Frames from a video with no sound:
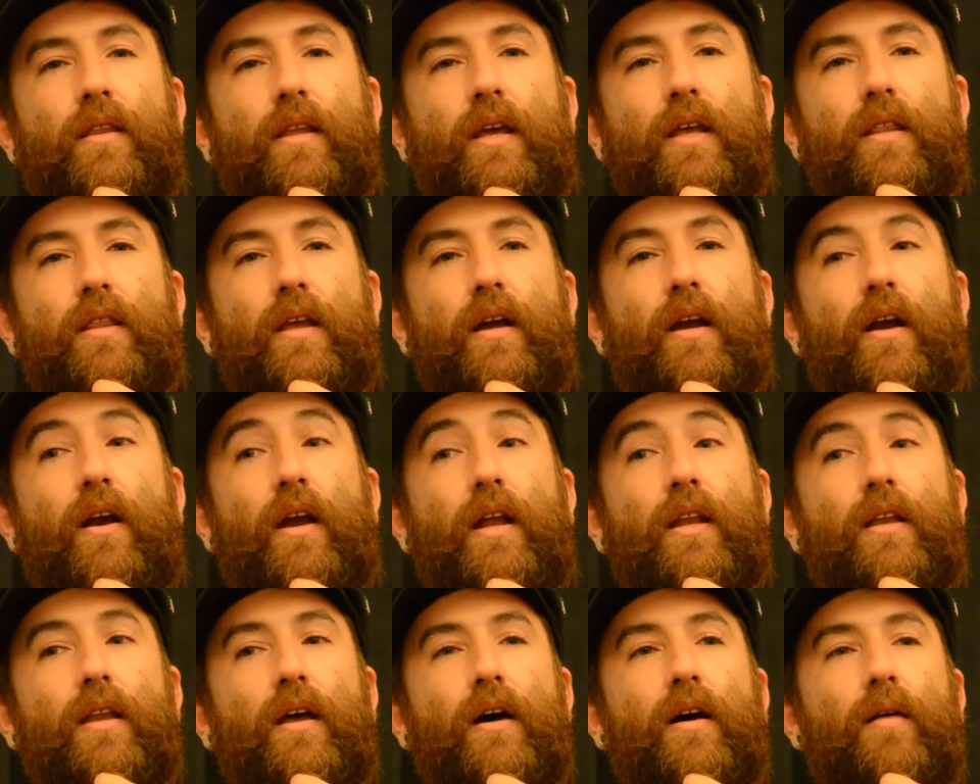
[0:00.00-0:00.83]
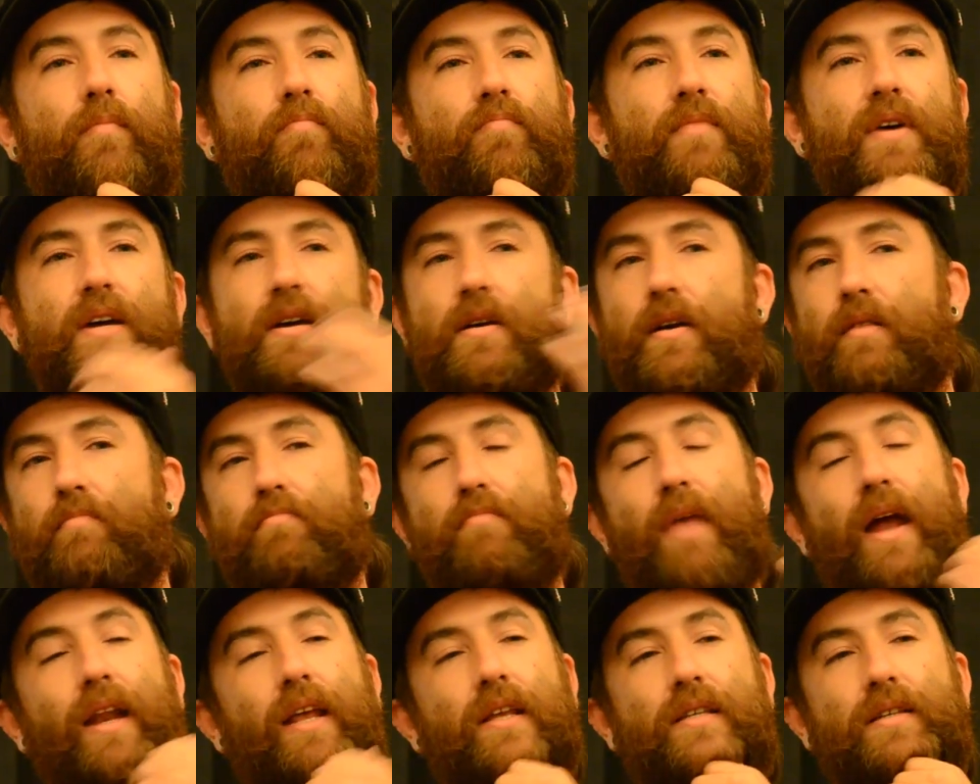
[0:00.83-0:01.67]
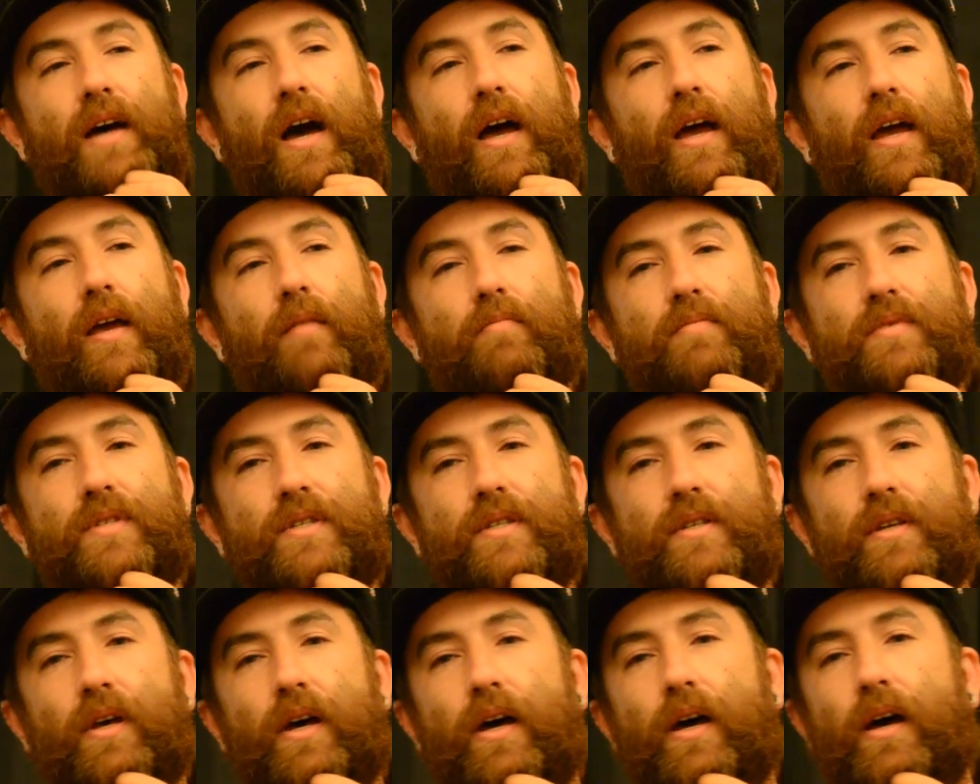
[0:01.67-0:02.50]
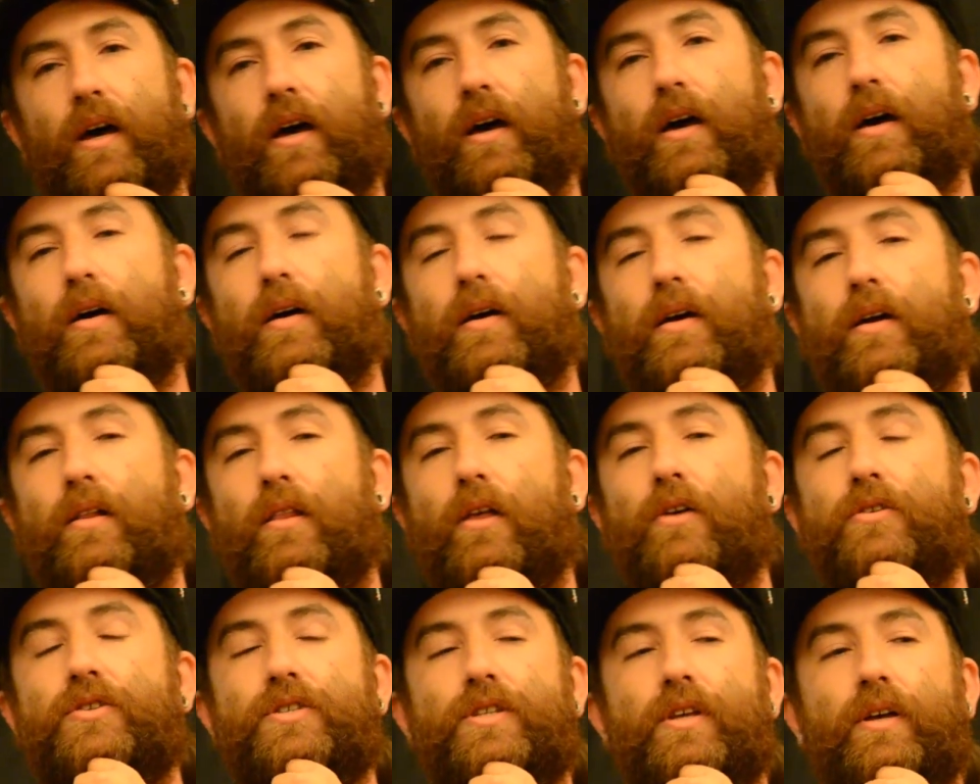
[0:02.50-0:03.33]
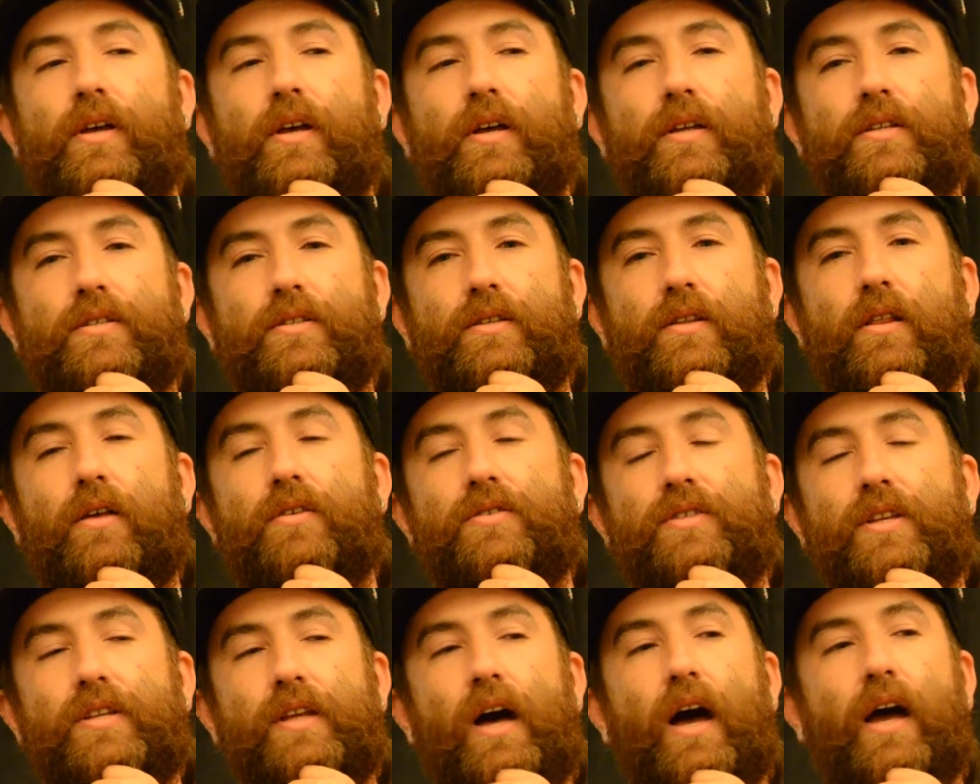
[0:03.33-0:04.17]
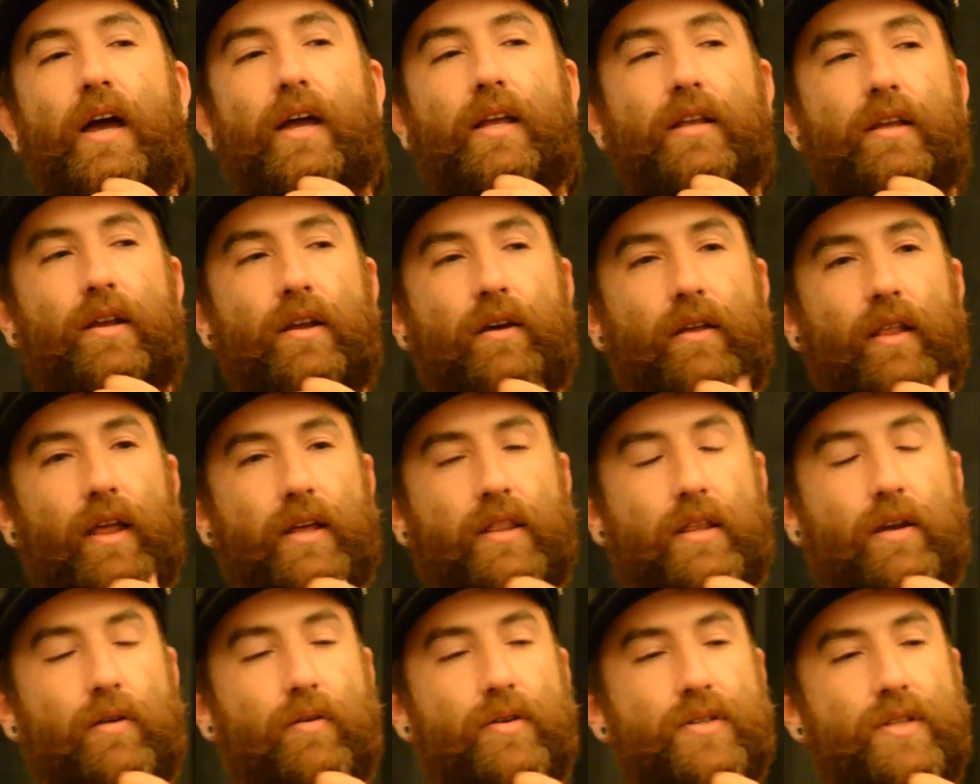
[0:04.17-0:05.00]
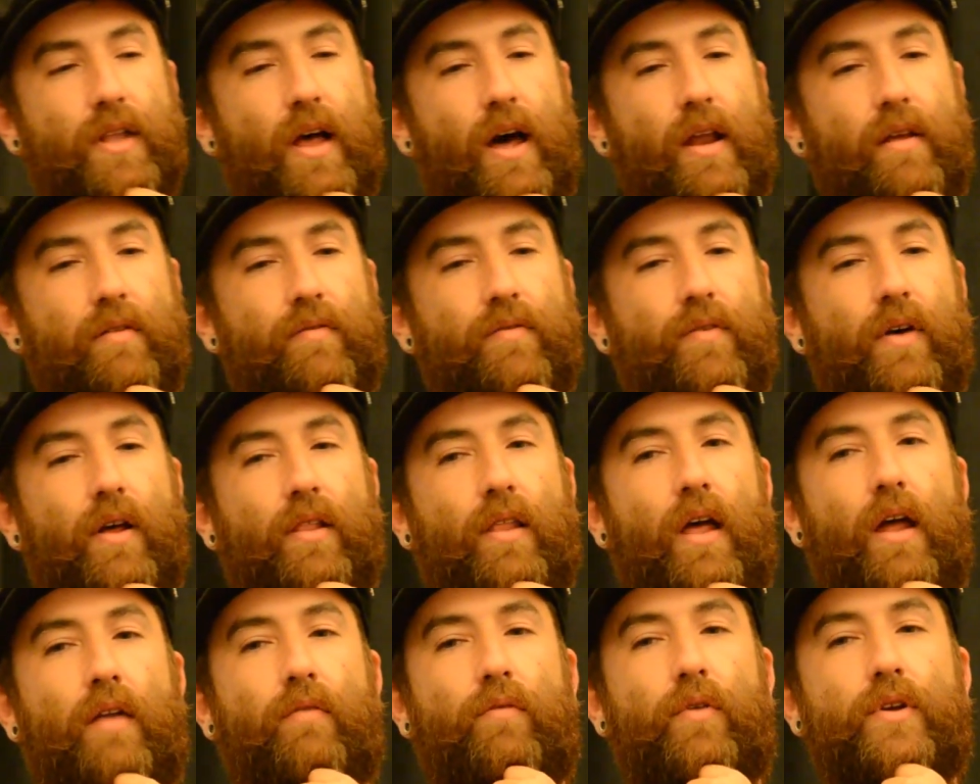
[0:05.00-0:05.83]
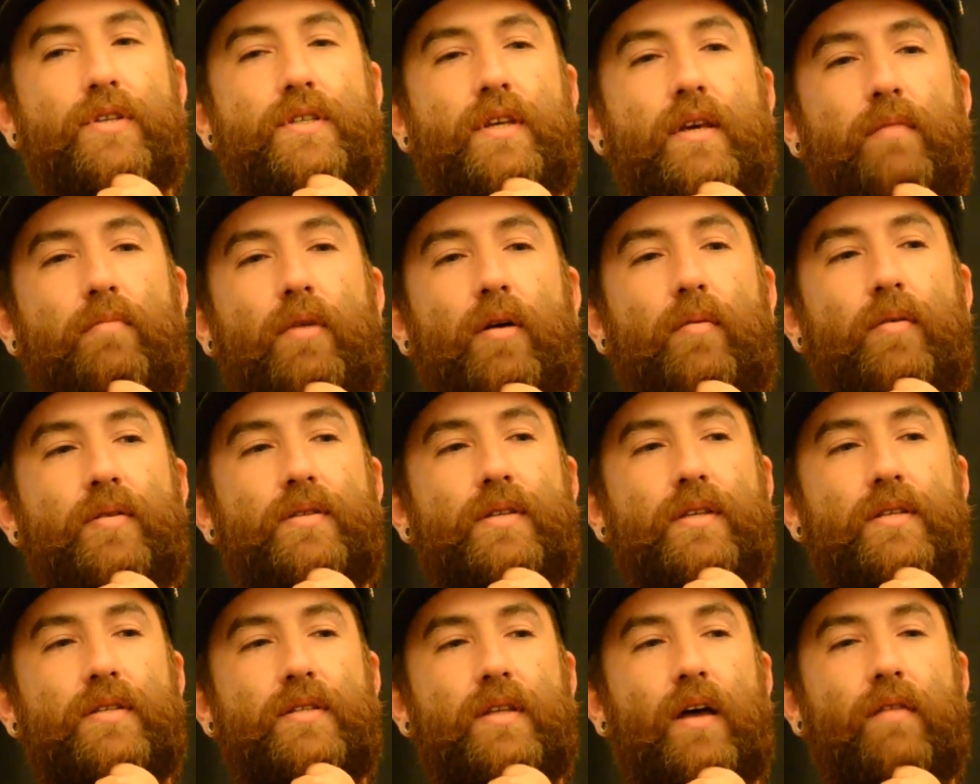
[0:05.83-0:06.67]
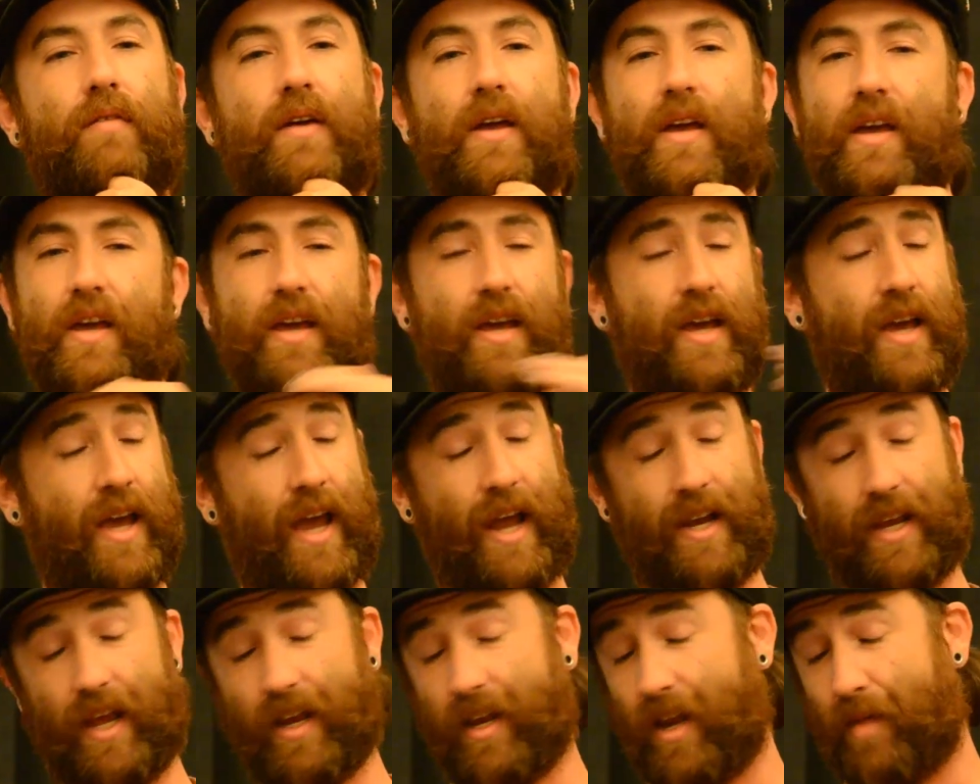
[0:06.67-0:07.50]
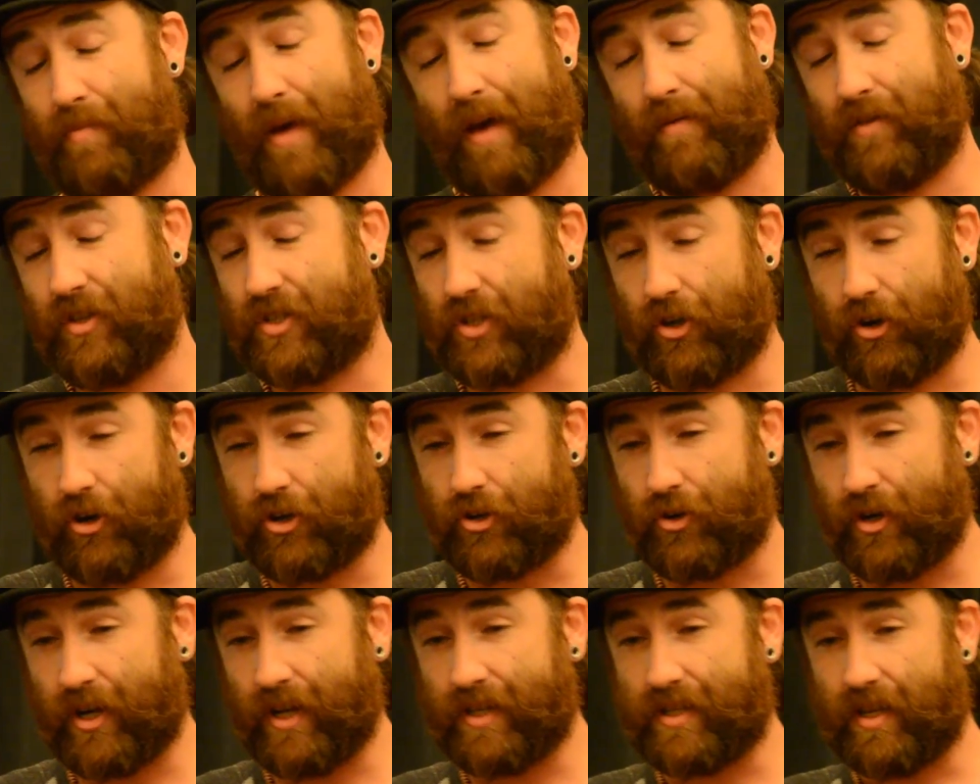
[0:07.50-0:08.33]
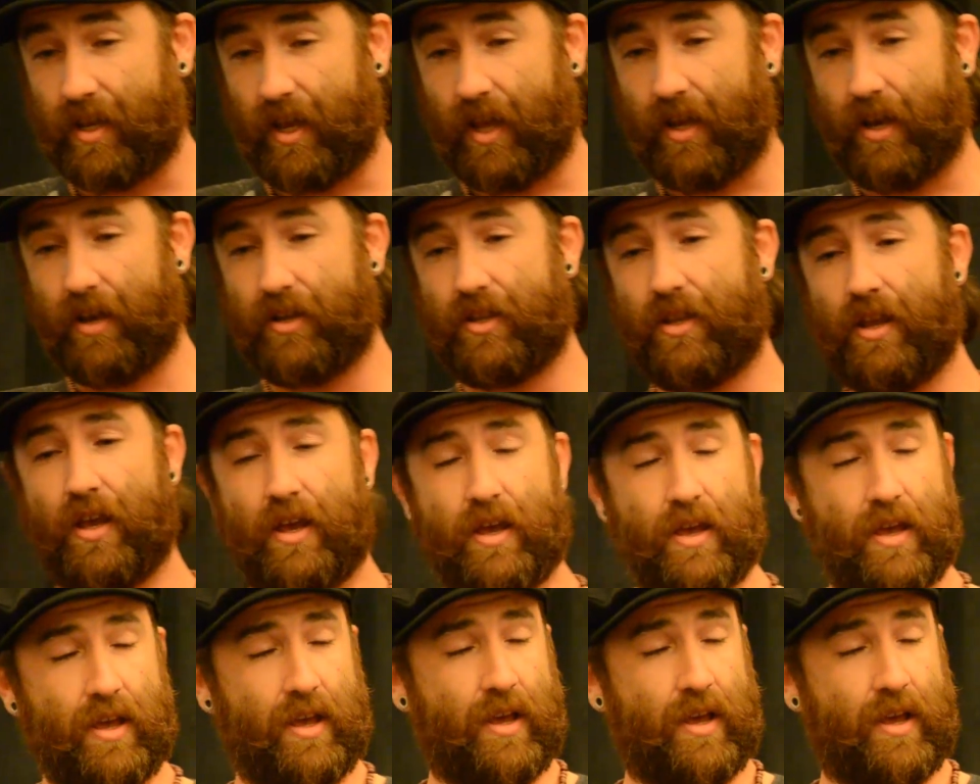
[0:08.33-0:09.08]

there, and many times close to dying. You know, like there was a lot of risky moments and stuff, and he ended up having surgeries and